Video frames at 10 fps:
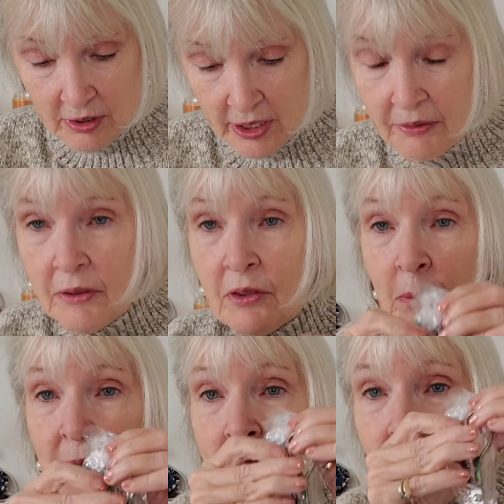I haven't even
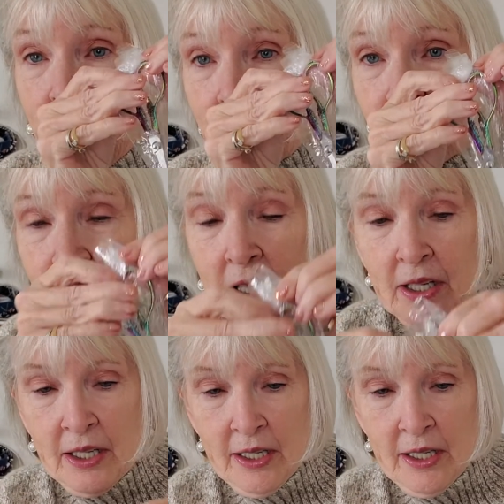opened the package yet.